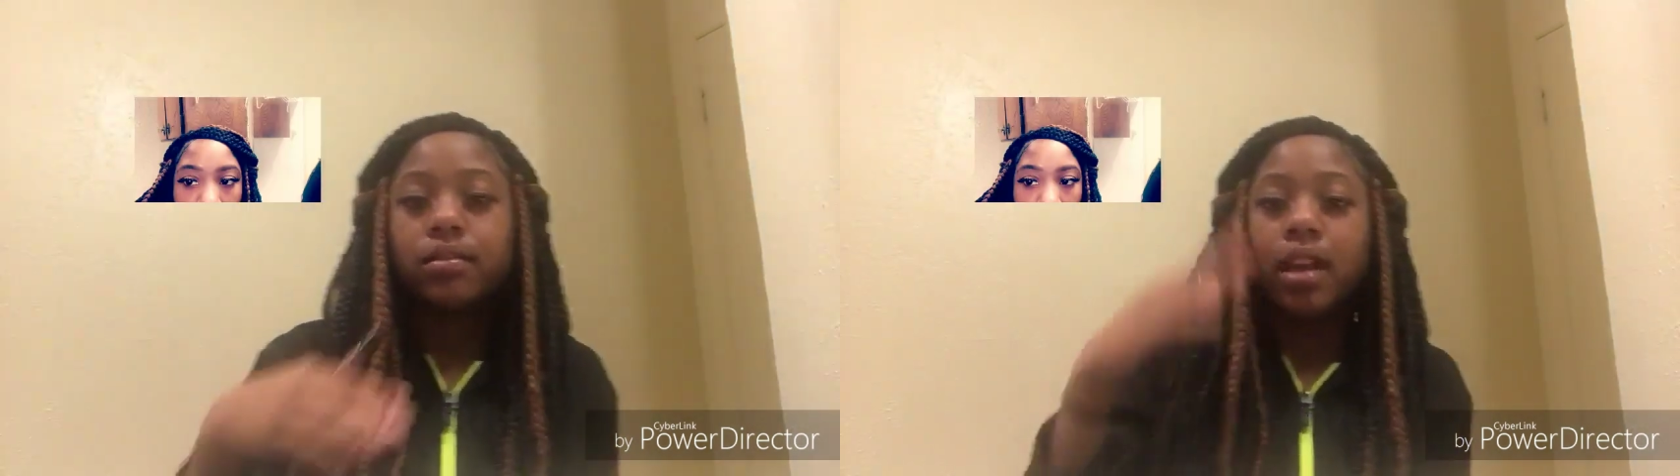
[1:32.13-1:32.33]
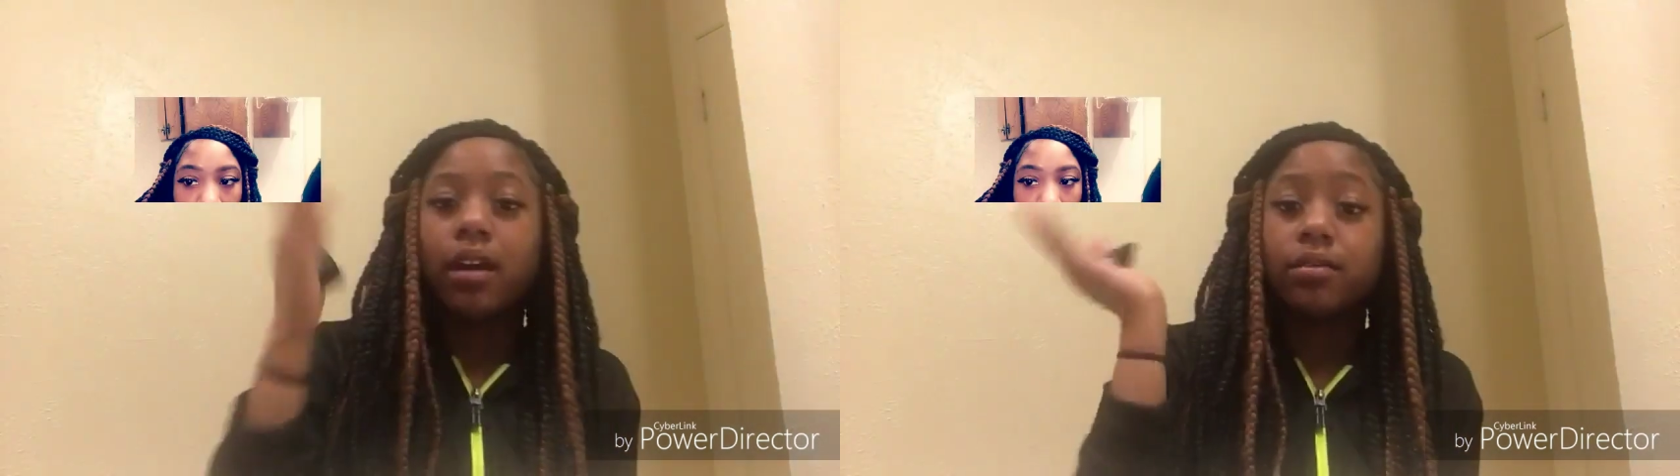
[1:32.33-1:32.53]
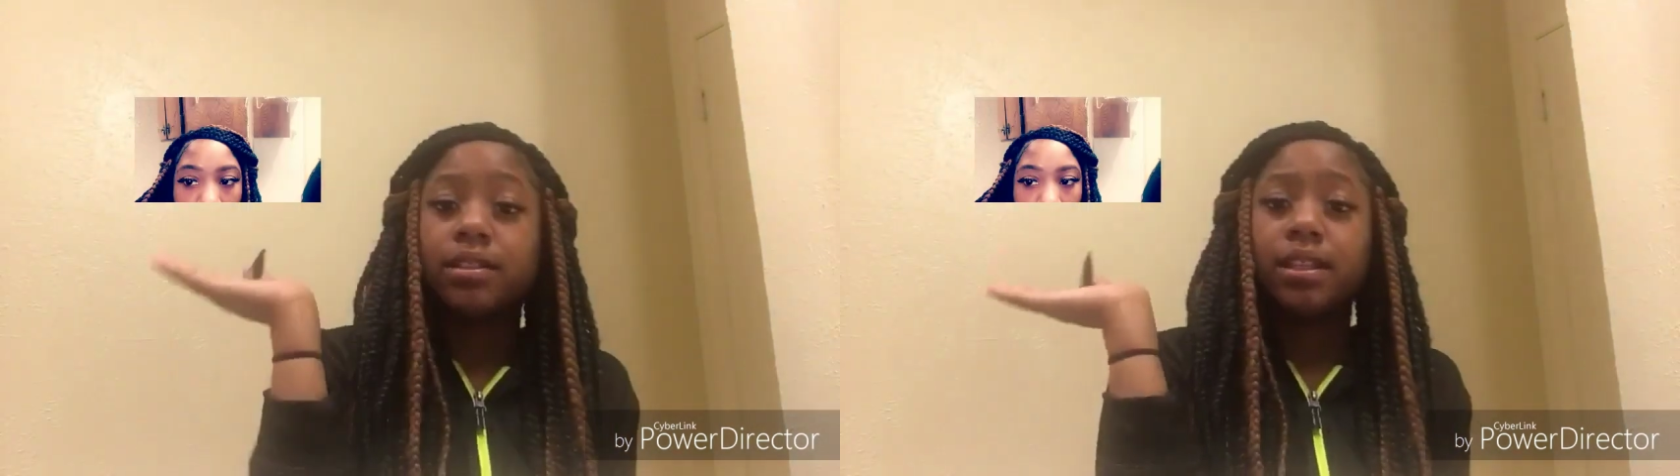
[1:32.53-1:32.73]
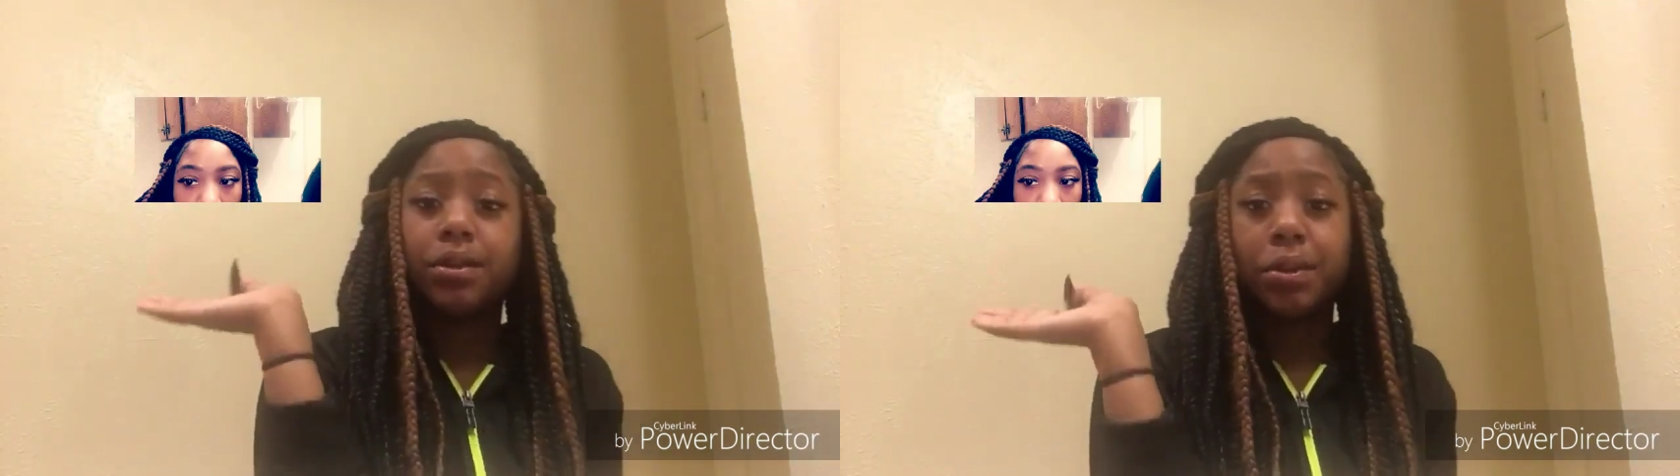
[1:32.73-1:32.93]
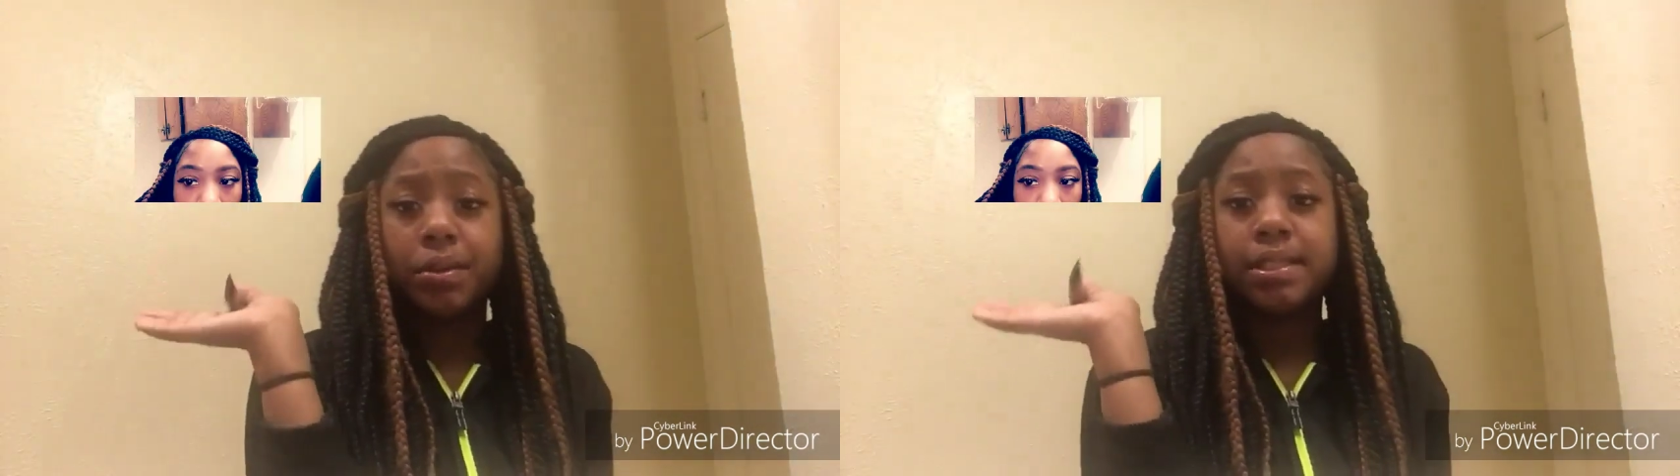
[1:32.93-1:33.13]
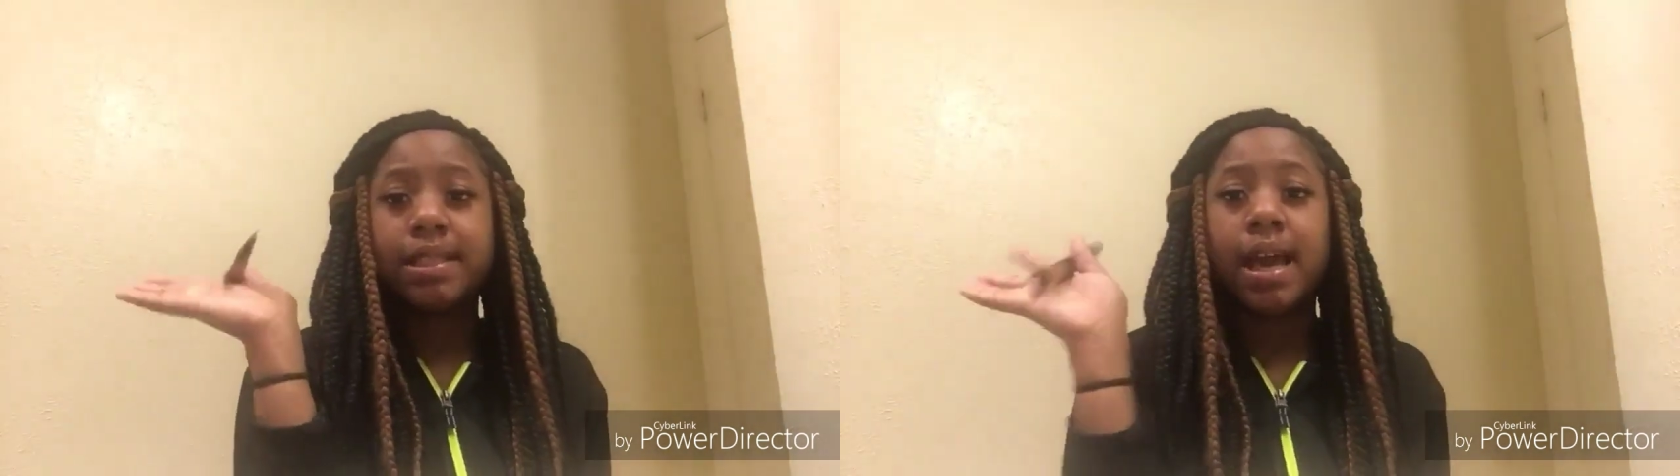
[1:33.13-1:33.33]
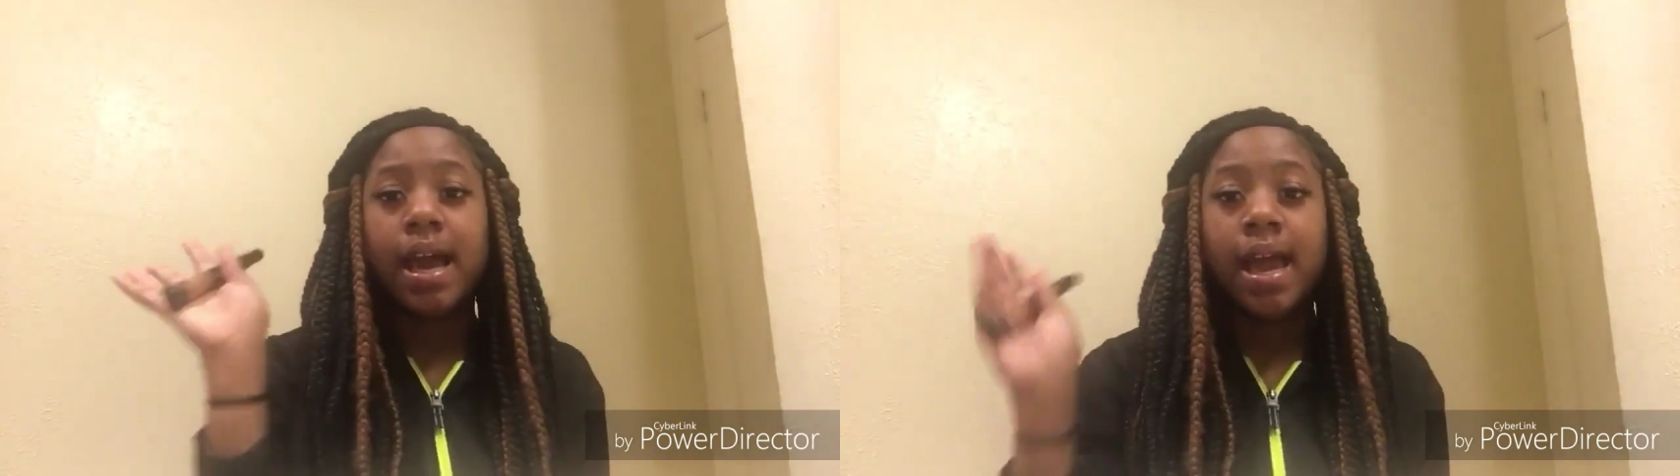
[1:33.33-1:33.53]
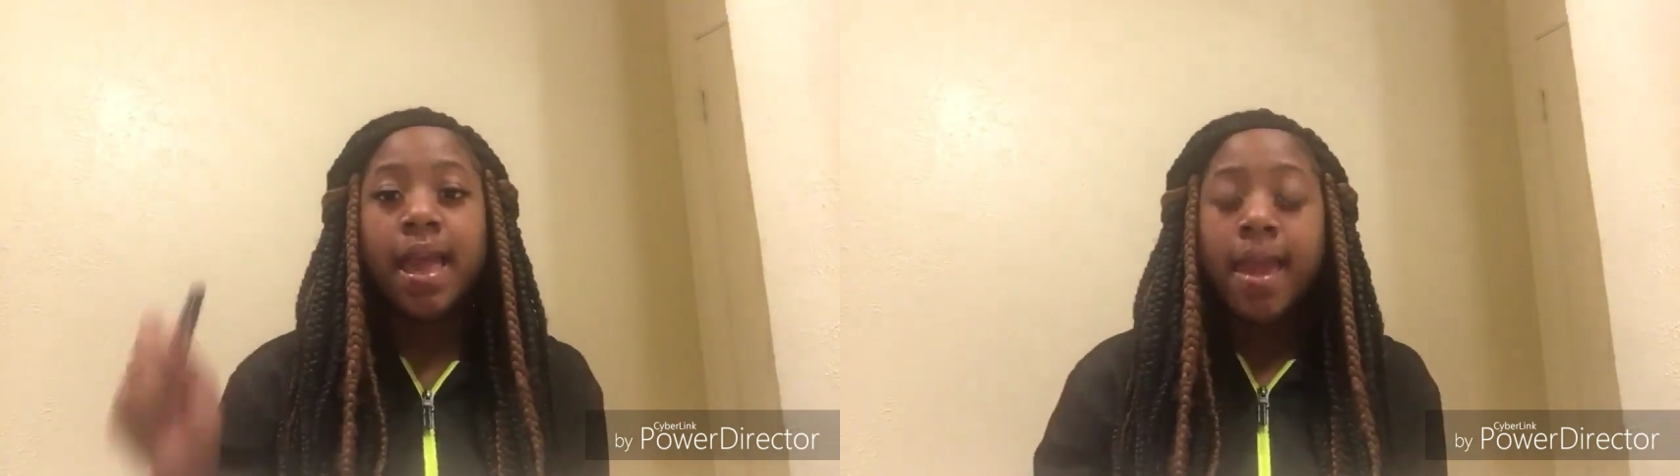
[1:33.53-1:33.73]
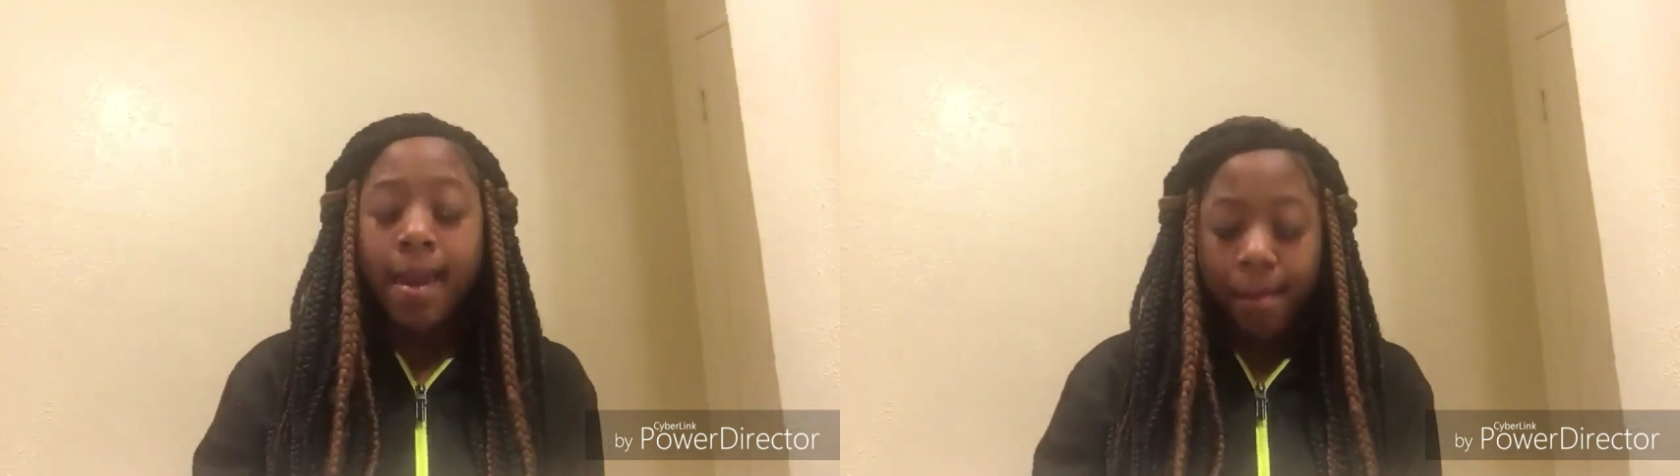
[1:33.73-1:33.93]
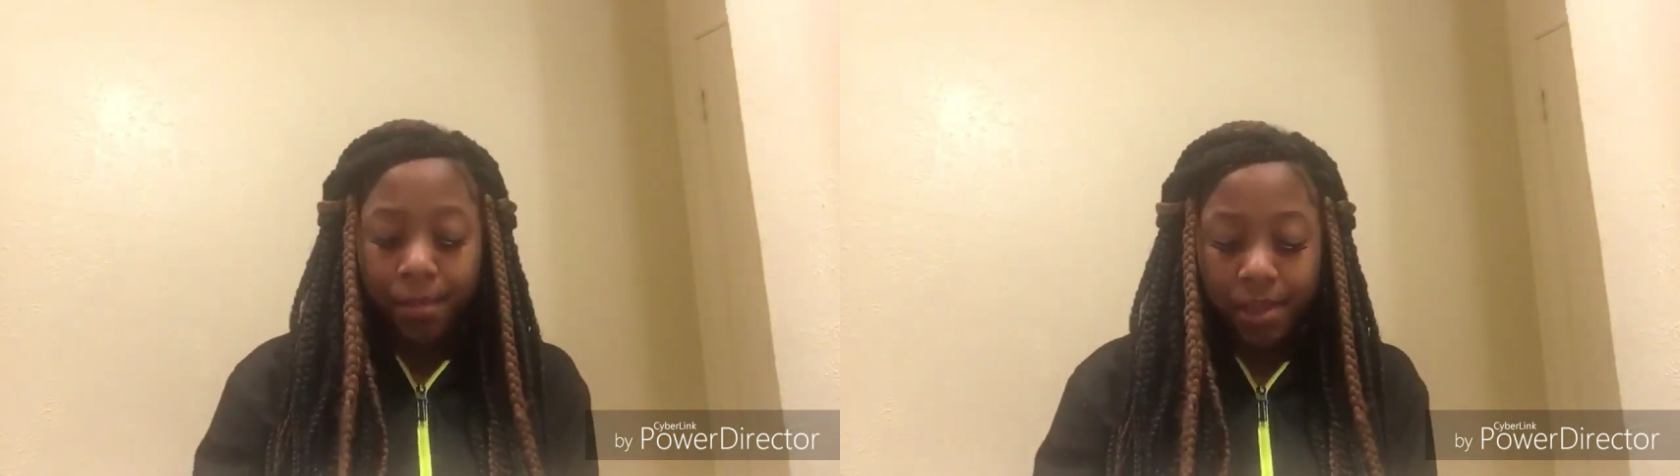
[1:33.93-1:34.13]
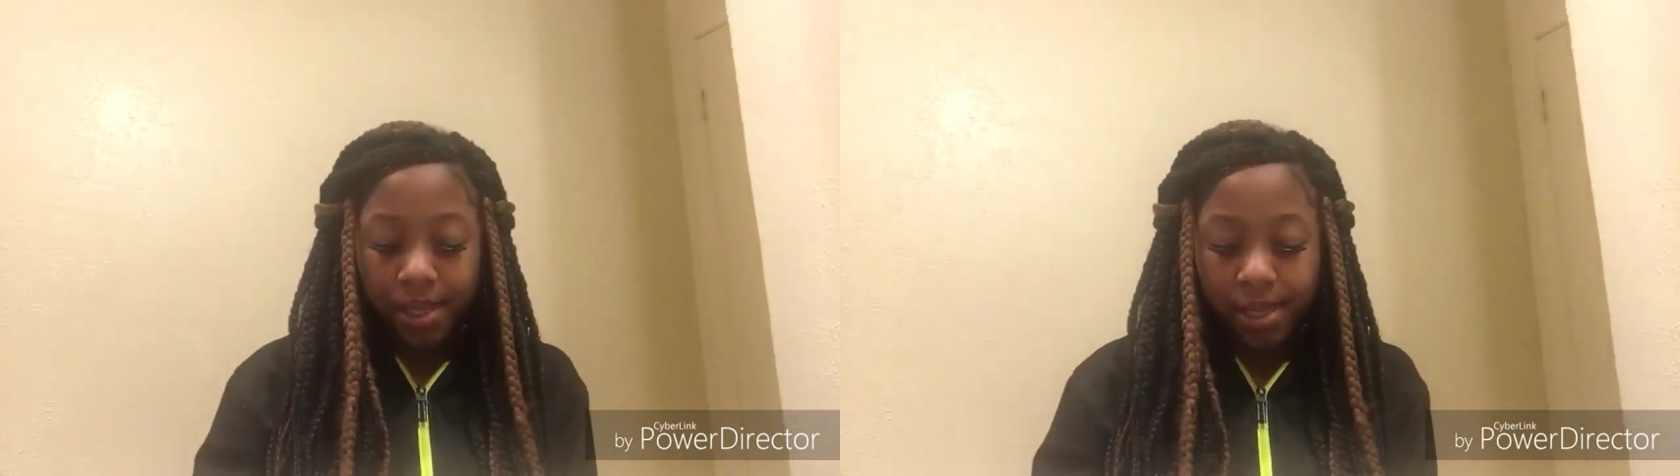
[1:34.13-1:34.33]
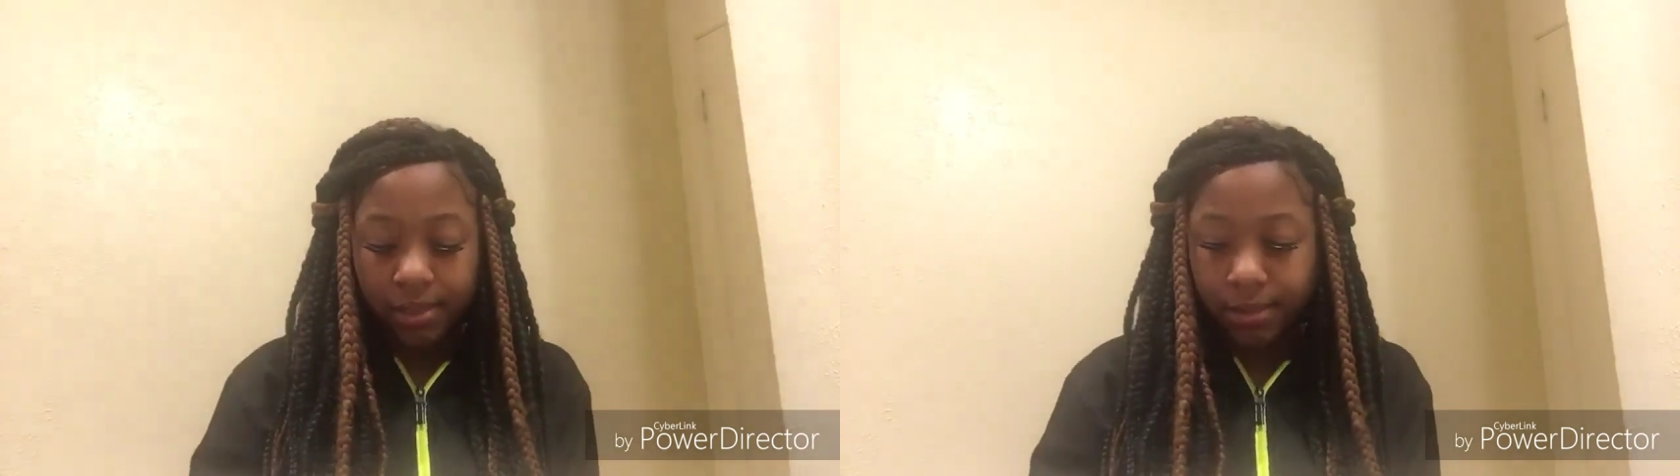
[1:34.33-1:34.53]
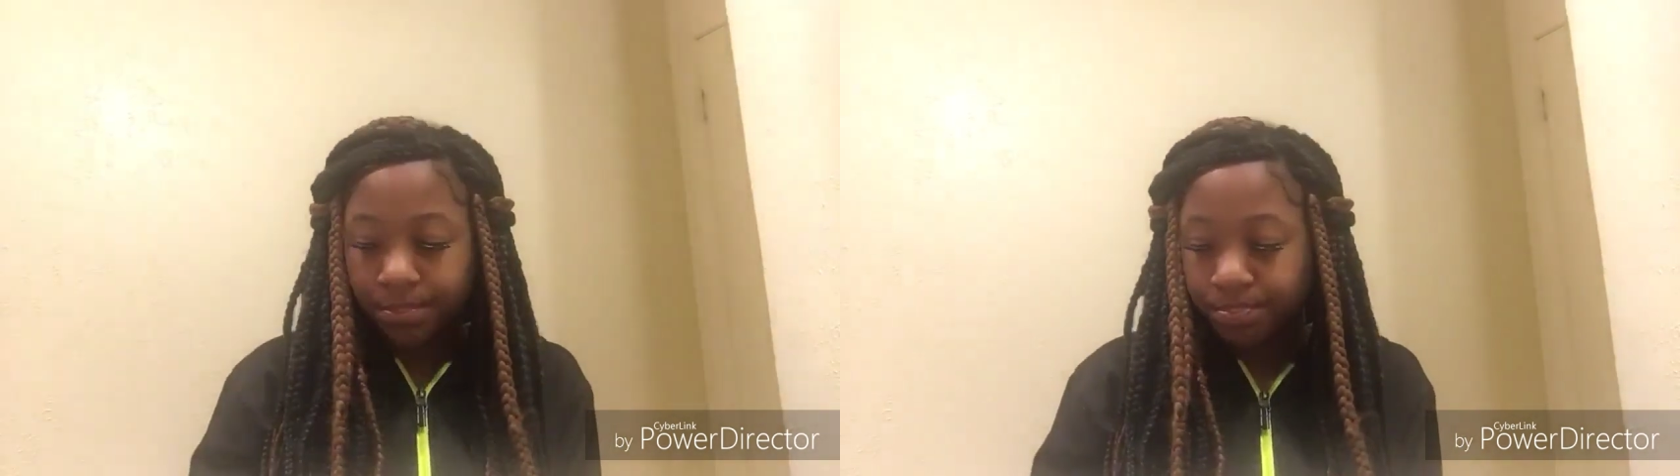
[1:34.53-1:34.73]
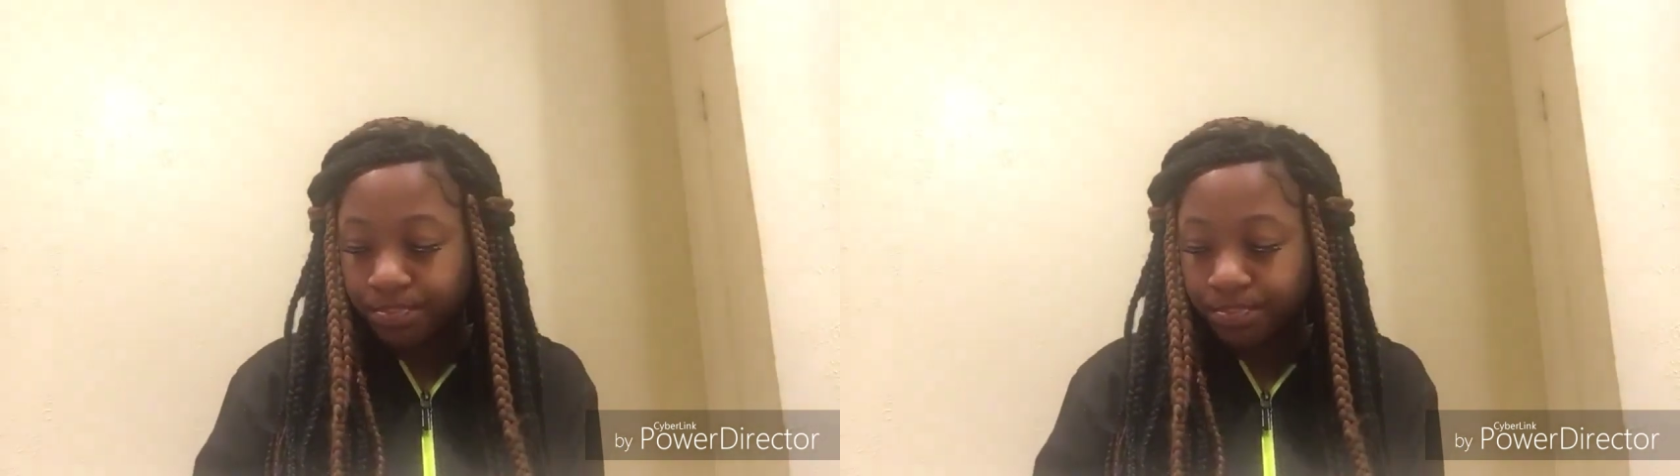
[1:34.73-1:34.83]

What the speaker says: Y'all can see it on the side. But yeah,